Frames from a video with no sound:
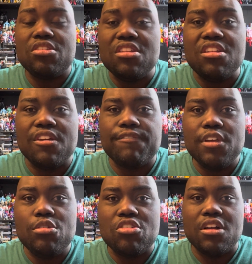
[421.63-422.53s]
in the near
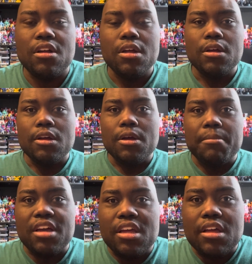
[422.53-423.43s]
future.
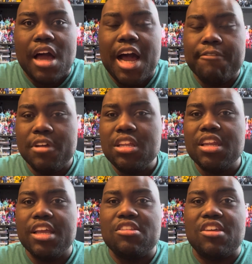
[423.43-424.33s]
But I really
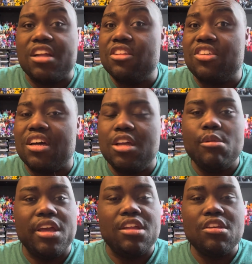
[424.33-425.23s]
like
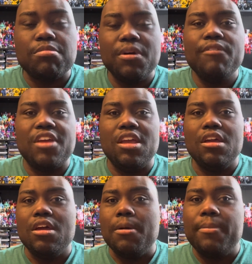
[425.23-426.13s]
Donatello in this movie.
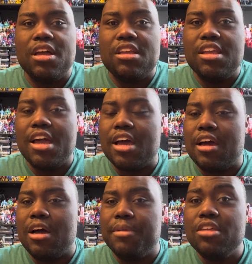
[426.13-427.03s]
But
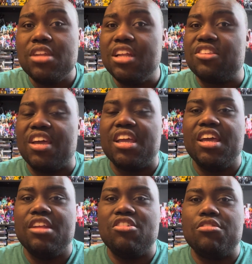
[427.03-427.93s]
yeah, he's not a tech
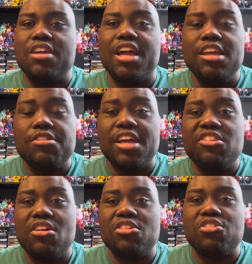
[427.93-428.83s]
head just yet. He's like
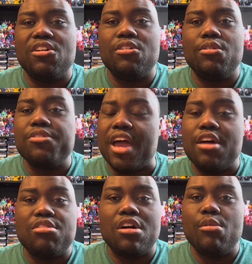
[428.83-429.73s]
the other turtles,
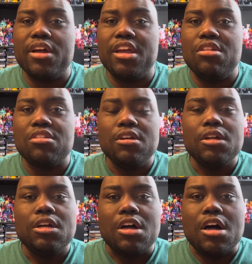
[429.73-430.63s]
as always.
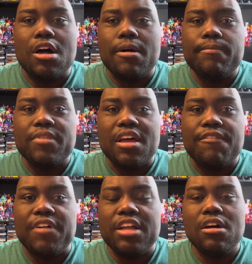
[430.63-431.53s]
He wants
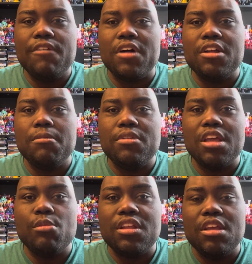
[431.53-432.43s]

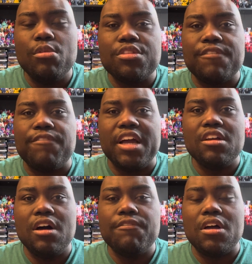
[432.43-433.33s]
to fight
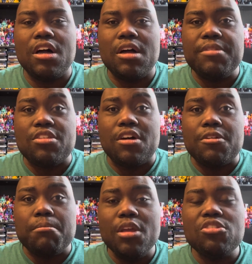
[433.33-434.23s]
off these
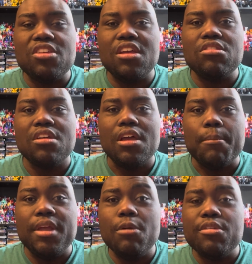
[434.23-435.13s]
other mutants,
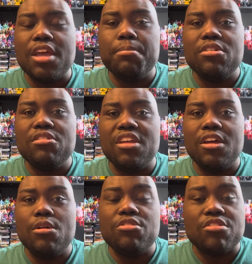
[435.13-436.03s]
meet up with April
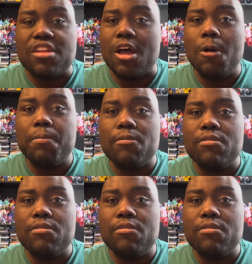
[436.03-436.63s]
O'Neil just to help,